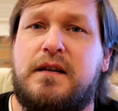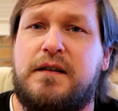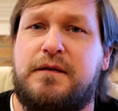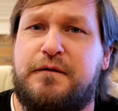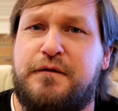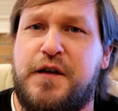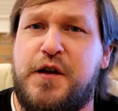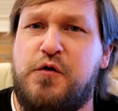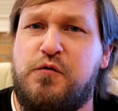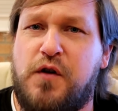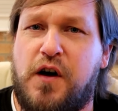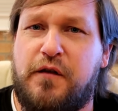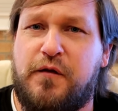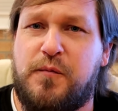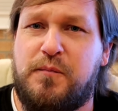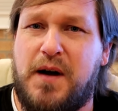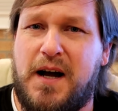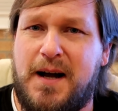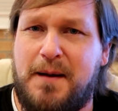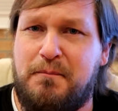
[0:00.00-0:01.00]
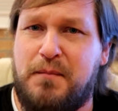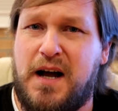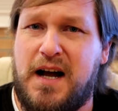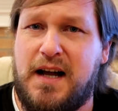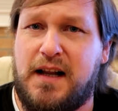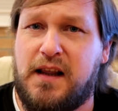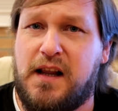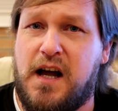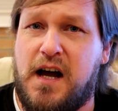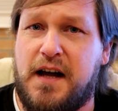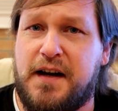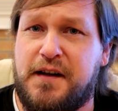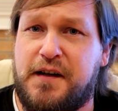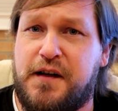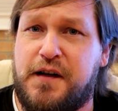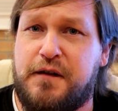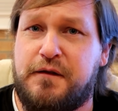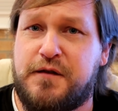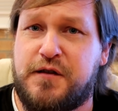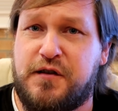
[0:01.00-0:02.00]
a few of them I buy a lot
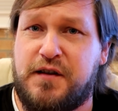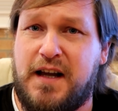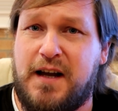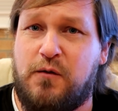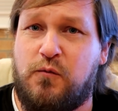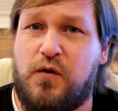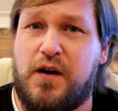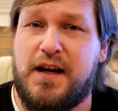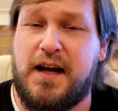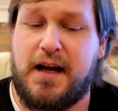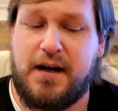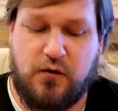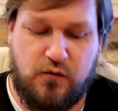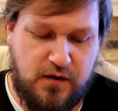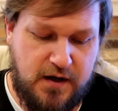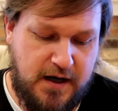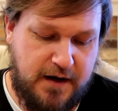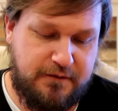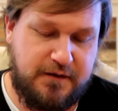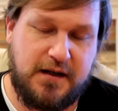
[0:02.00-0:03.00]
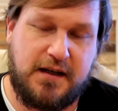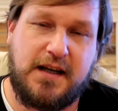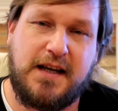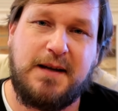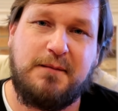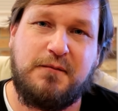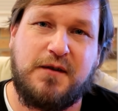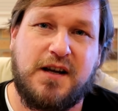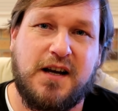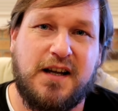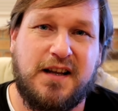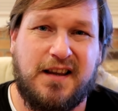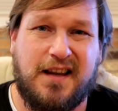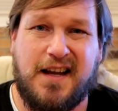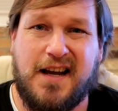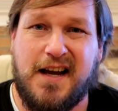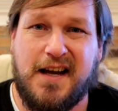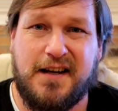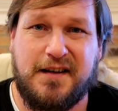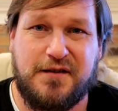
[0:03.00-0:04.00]
of, so that way I don't have to keep cutting
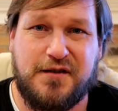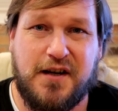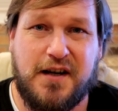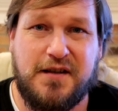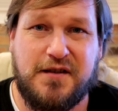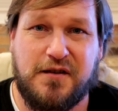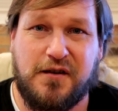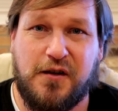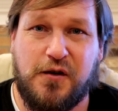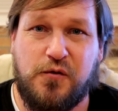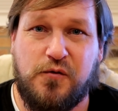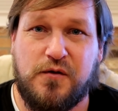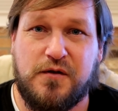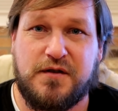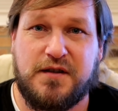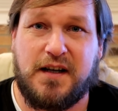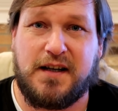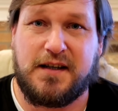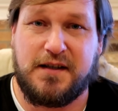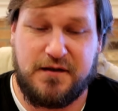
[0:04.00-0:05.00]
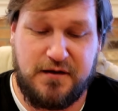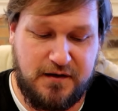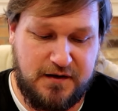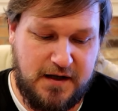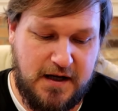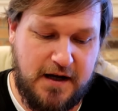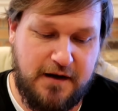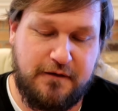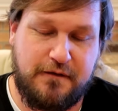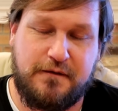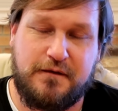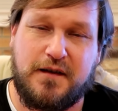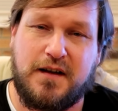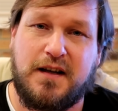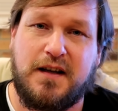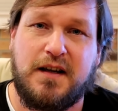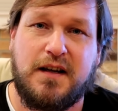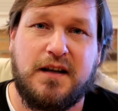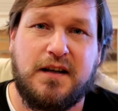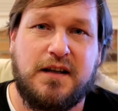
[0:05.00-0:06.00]
line and changing lures. I can just have,
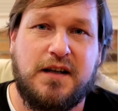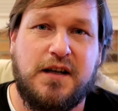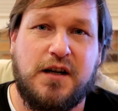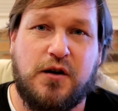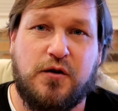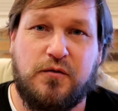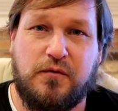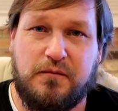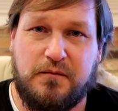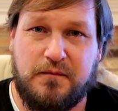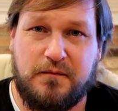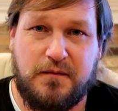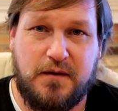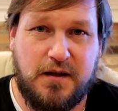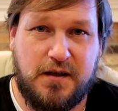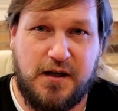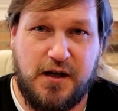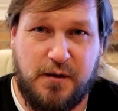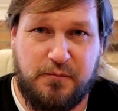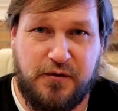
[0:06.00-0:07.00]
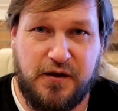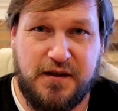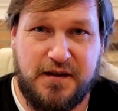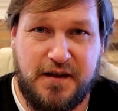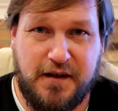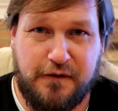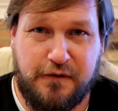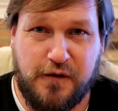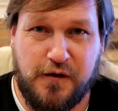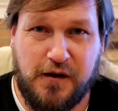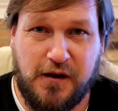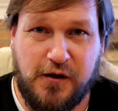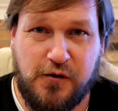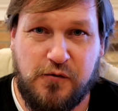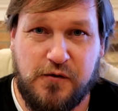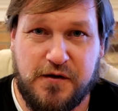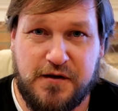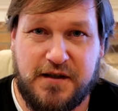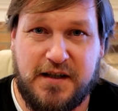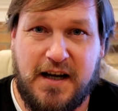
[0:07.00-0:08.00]
you know, a couple of different
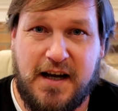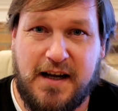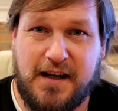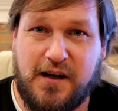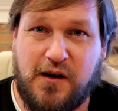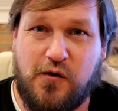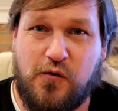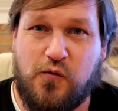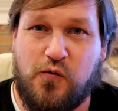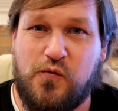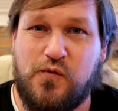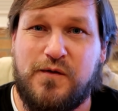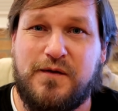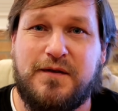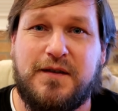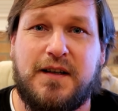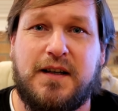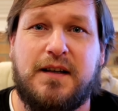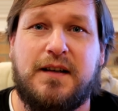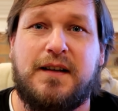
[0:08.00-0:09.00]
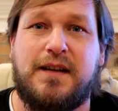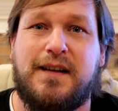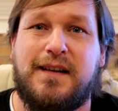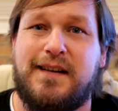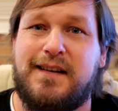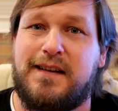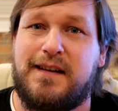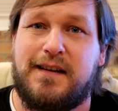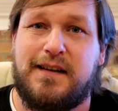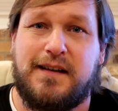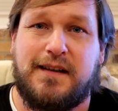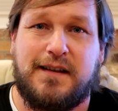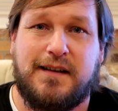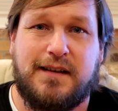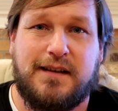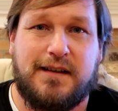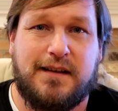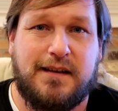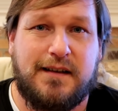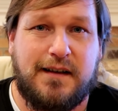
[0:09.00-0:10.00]
lures tied on.
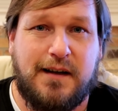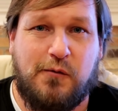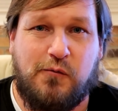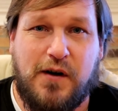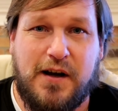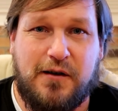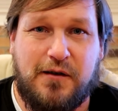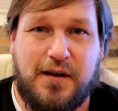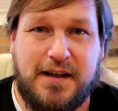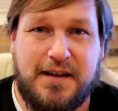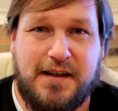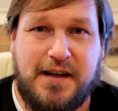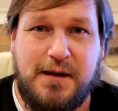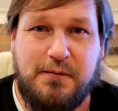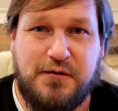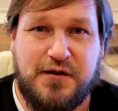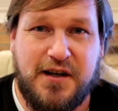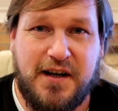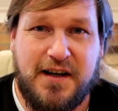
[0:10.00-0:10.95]
That way I don't have to keep